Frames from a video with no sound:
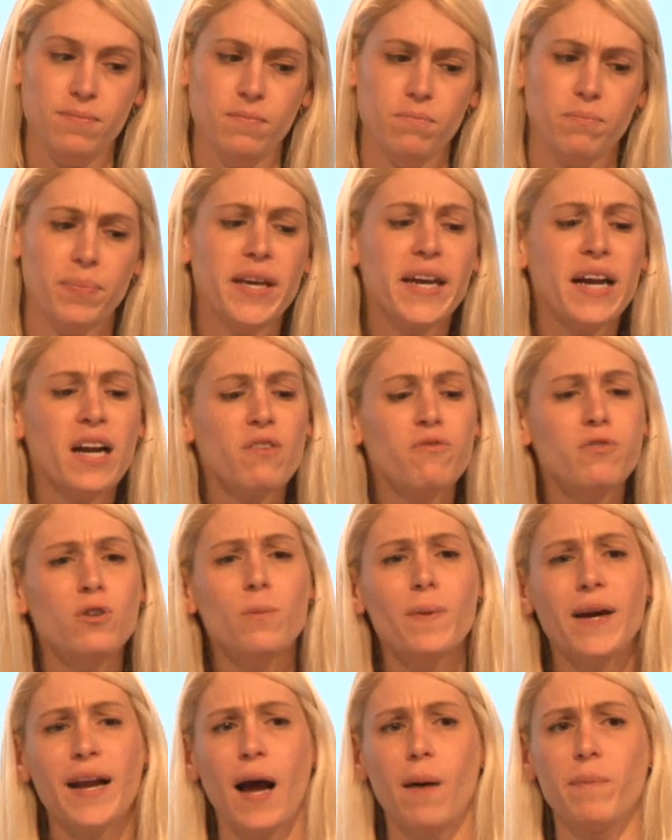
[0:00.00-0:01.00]
Be careful
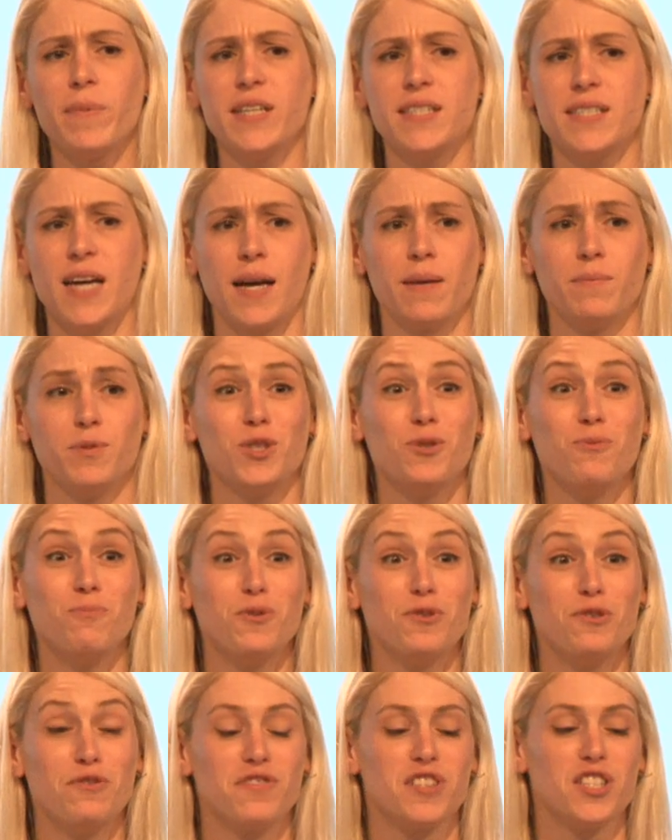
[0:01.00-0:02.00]
about how many times you
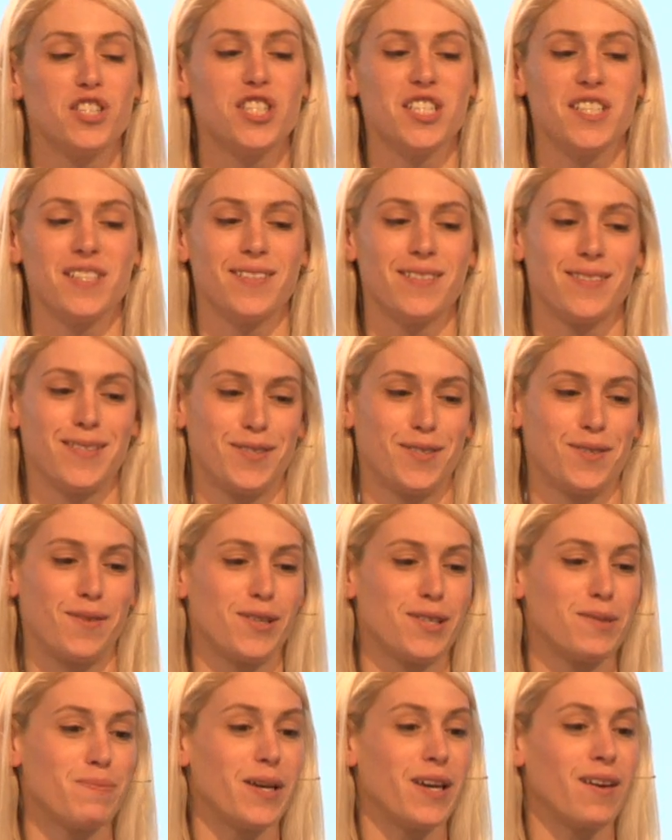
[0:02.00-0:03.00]
move the cheese, so to
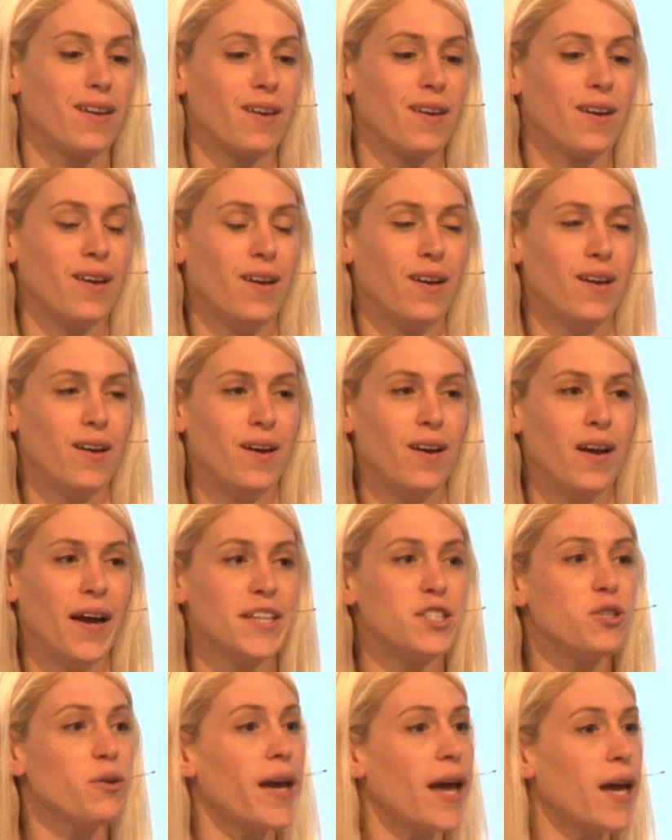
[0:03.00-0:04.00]
speak.
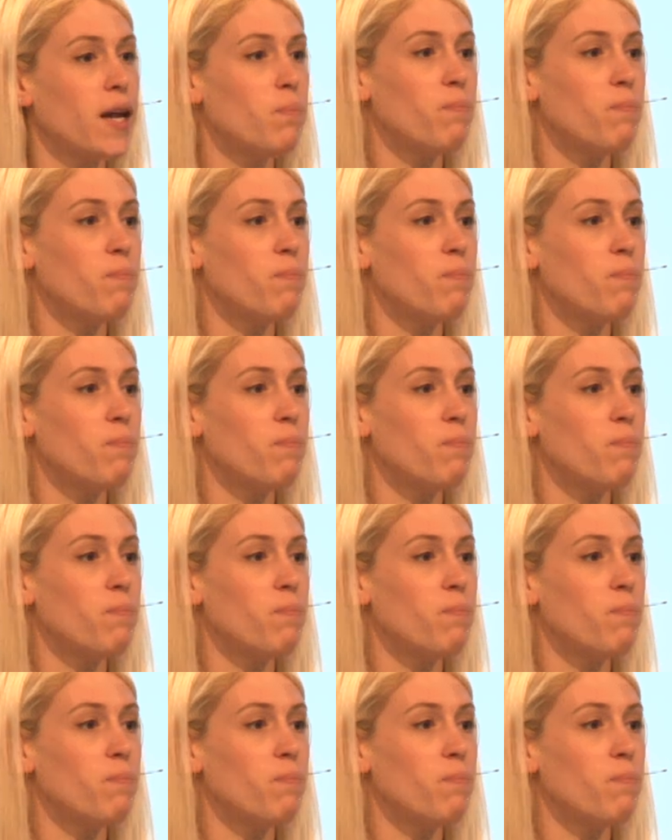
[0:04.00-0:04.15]
It's okay to